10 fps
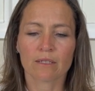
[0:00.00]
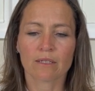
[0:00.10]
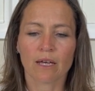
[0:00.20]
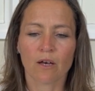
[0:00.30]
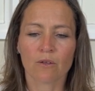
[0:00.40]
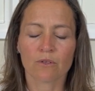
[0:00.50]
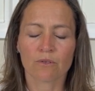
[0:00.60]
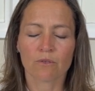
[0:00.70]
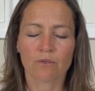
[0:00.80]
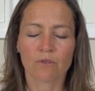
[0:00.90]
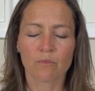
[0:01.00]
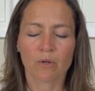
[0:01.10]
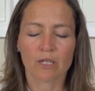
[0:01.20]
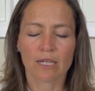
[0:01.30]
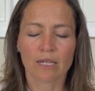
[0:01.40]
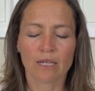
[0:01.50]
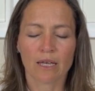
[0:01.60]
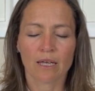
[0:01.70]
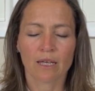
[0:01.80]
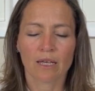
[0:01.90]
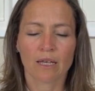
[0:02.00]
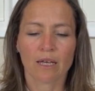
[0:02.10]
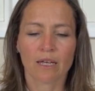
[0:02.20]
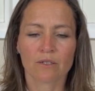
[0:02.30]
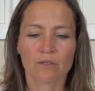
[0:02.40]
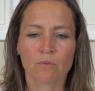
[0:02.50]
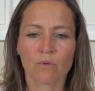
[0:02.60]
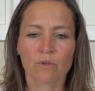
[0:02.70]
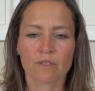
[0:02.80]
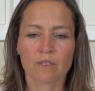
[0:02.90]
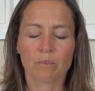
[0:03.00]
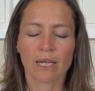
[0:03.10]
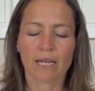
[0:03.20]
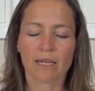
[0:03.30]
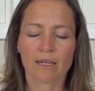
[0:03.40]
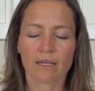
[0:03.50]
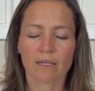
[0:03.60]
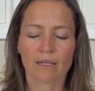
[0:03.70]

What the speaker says: down through the body and towards the belly.